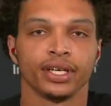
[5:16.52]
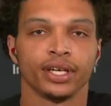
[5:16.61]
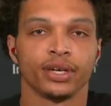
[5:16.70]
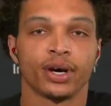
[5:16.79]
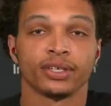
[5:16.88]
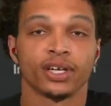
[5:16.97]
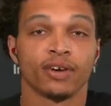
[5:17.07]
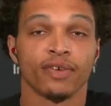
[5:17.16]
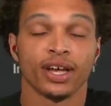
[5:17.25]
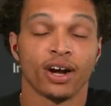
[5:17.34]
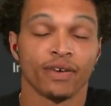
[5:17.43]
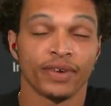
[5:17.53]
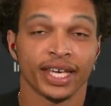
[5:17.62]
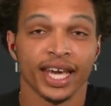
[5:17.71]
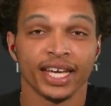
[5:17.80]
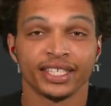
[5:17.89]
you know, I was on
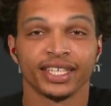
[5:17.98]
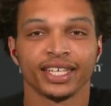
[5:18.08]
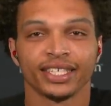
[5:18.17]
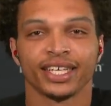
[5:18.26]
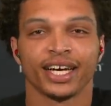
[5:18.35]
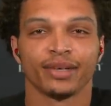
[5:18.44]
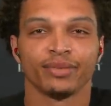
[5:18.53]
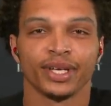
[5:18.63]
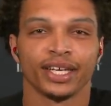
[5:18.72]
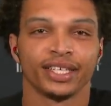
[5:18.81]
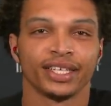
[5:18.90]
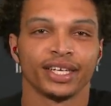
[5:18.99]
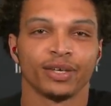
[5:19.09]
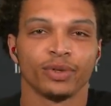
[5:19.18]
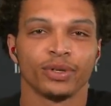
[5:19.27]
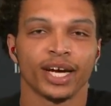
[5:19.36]
vacation at the time,
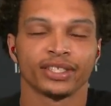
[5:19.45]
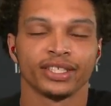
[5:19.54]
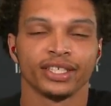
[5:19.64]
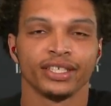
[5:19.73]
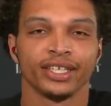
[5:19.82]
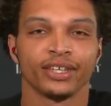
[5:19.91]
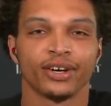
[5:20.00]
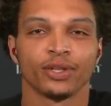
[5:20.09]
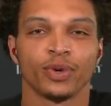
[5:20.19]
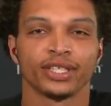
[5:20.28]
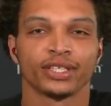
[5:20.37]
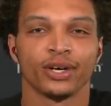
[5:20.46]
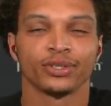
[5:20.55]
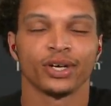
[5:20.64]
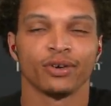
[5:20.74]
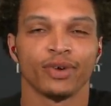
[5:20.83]
and we were actually here on the West
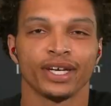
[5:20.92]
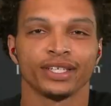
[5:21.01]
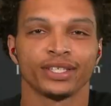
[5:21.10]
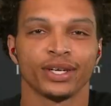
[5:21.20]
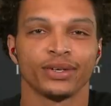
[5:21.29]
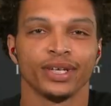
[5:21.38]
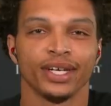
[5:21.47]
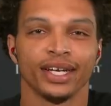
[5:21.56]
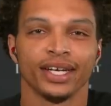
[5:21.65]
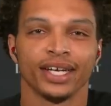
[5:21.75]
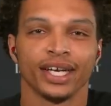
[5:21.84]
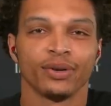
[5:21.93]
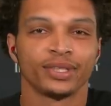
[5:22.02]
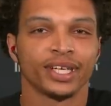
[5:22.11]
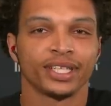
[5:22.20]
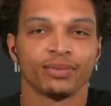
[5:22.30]
Coast already. So it
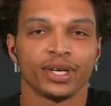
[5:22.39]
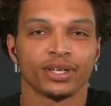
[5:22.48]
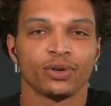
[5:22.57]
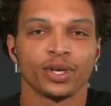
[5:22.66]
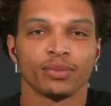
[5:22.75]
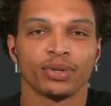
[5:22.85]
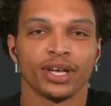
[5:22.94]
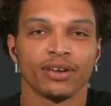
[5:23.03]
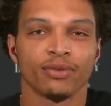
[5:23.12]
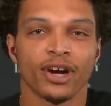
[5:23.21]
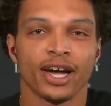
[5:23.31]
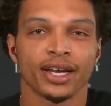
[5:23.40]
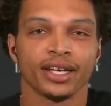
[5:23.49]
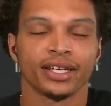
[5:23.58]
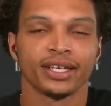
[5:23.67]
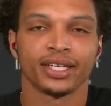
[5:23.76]
was nothing but a quick plane ride
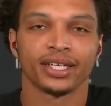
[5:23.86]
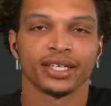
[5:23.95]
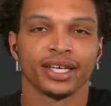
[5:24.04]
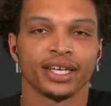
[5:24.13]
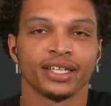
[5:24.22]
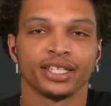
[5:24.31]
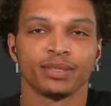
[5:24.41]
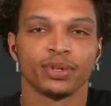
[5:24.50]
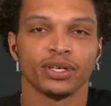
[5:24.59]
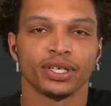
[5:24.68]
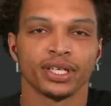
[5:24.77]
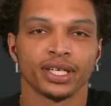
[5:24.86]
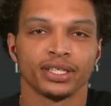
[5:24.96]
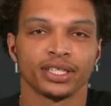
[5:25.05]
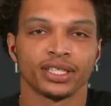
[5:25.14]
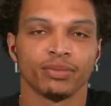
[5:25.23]
and getting in this building
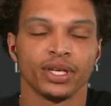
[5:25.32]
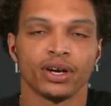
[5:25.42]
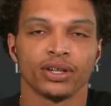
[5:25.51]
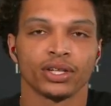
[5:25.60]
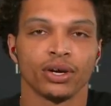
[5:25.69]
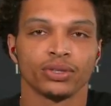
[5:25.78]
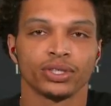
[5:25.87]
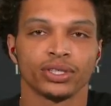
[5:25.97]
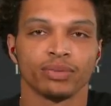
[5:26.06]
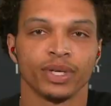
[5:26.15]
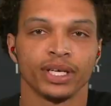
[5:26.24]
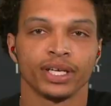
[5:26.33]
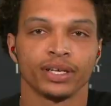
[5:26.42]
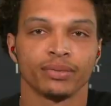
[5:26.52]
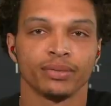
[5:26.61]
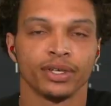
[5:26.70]
and just to meet all the coaches, meet
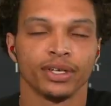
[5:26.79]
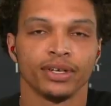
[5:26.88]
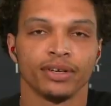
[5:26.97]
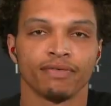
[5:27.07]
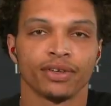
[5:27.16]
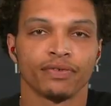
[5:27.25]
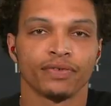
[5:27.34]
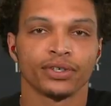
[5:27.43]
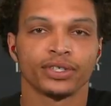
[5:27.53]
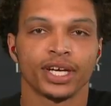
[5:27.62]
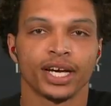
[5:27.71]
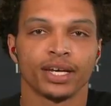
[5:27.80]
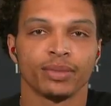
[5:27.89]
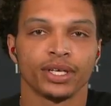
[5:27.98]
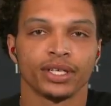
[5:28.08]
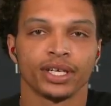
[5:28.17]
him for the first
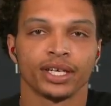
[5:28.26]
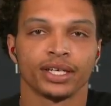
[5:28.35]
time. And